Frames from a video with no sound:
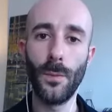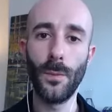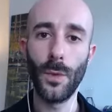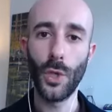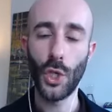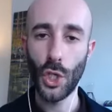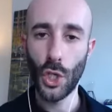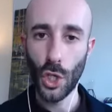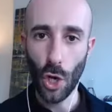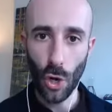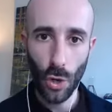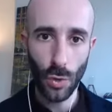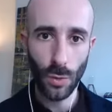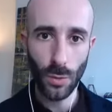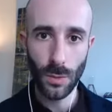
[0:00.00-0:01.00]

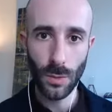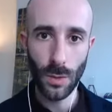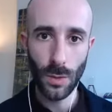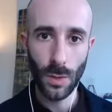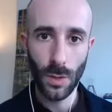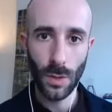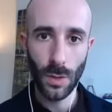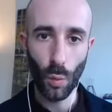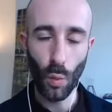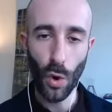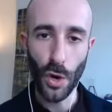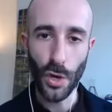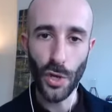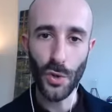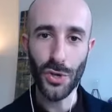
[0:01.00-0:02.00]
show, what
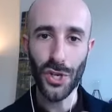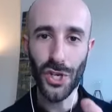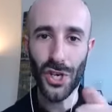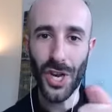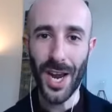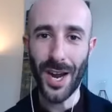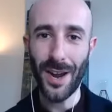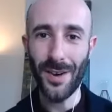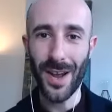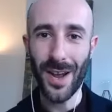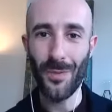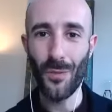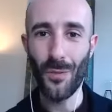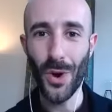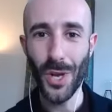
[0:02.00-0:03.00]
you share,
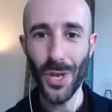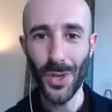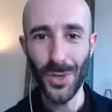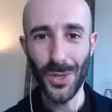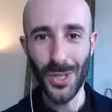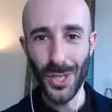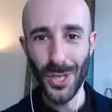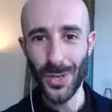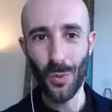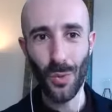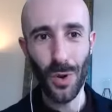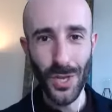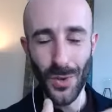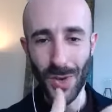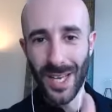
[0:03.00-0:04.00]
and what you do,
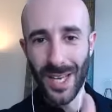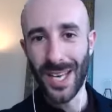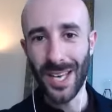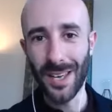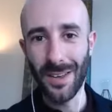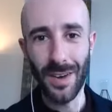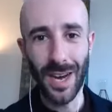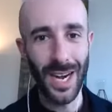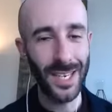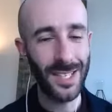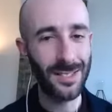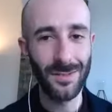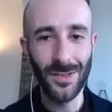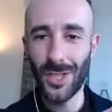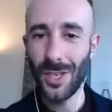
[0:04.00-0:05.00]
what you give are
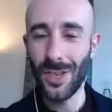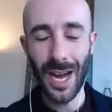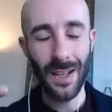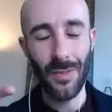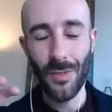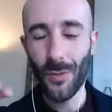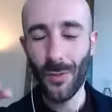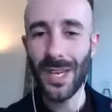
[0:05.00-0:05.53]
three